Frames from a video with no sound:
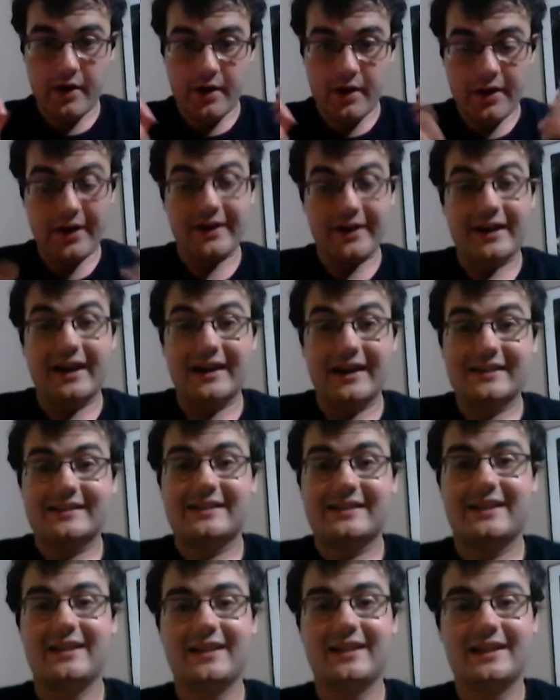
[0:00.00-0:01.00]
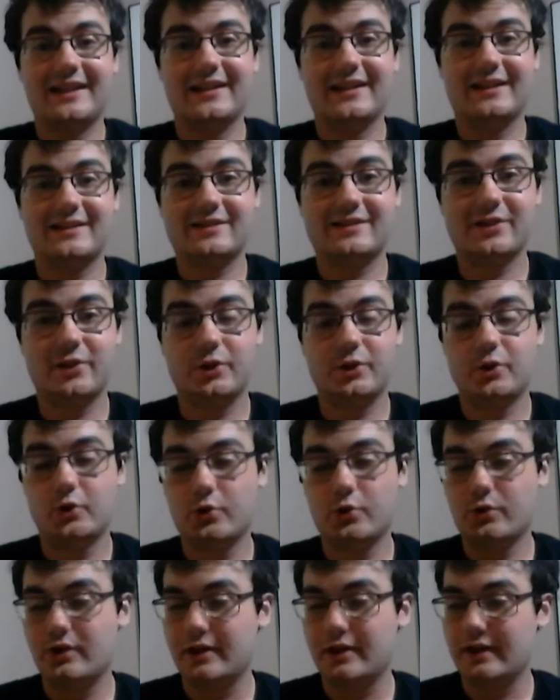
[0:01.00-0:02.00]
Hey guys,
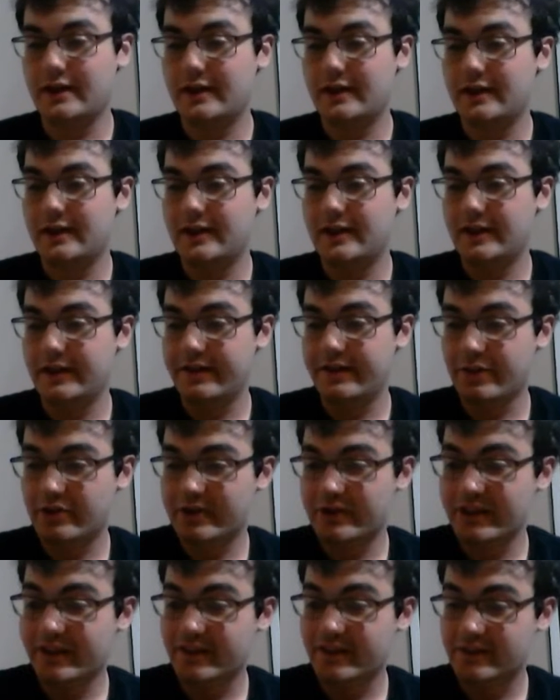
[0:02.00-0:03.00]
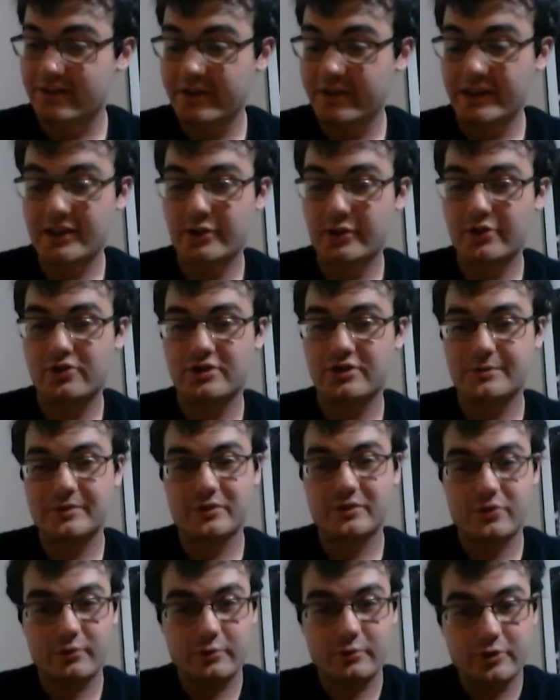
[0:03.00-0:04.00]
if you're seeing this video in your
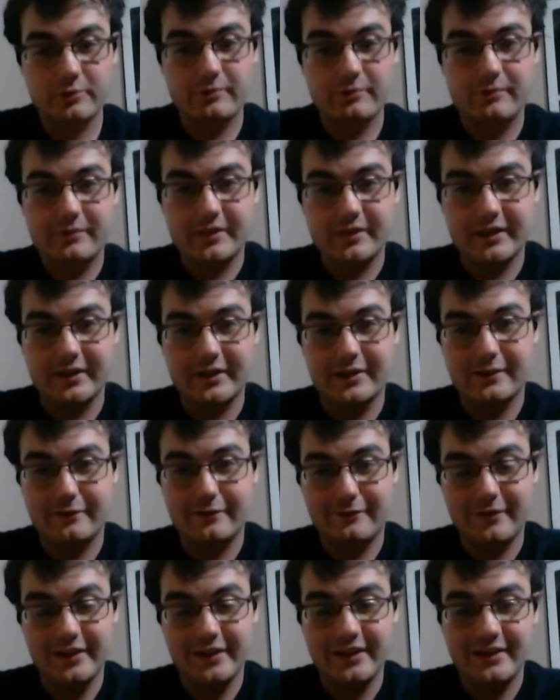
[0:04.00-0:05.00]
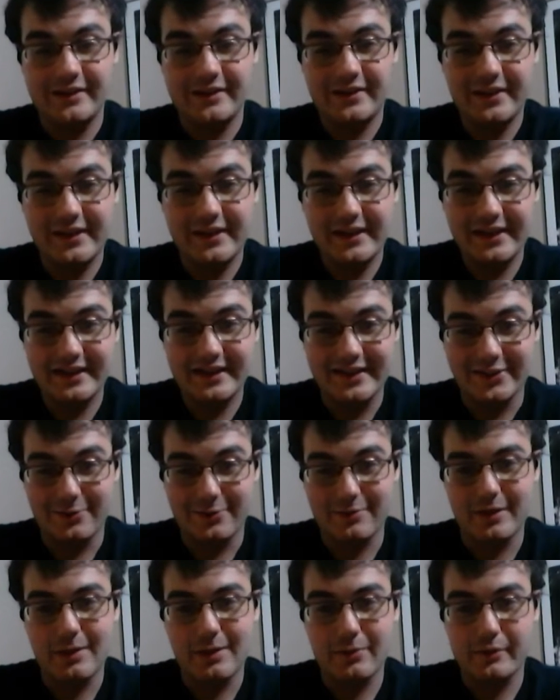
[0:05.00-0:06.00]
subscription feed thing, you're
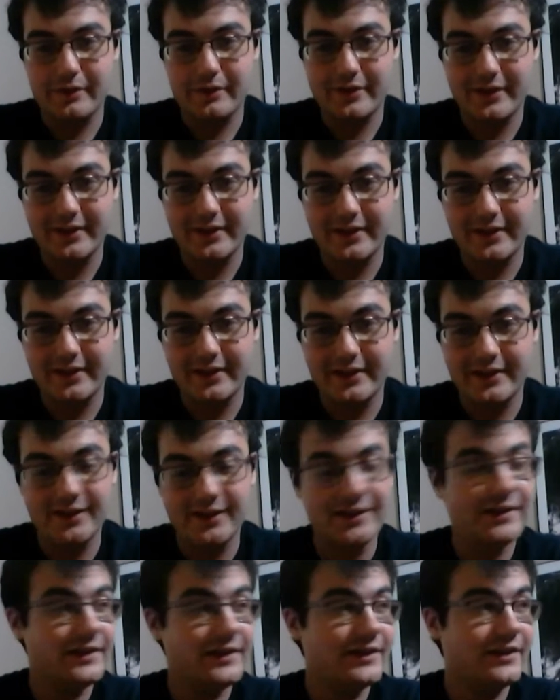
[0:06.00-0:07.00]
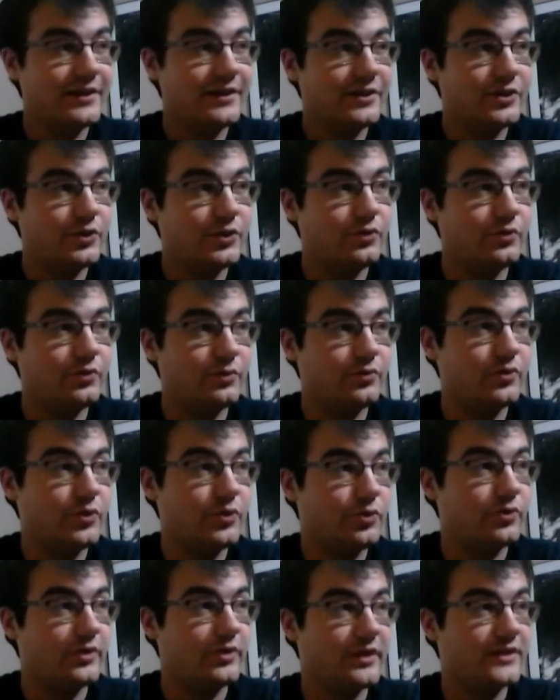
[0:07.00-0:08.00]
probably thinking two
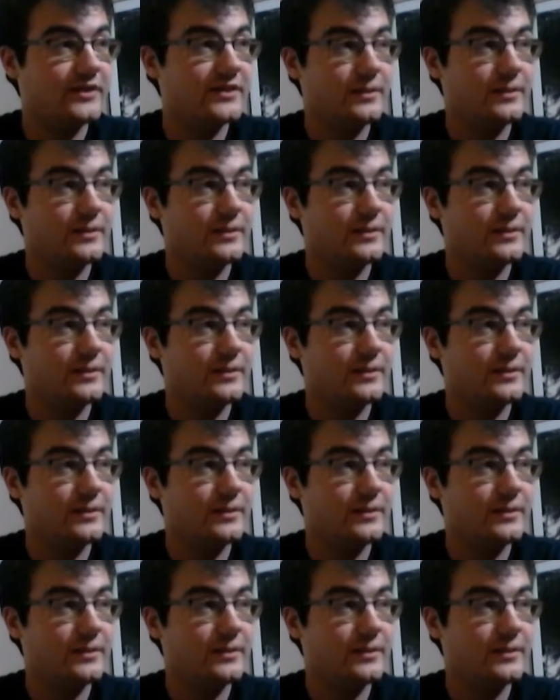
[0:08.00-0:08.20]
things.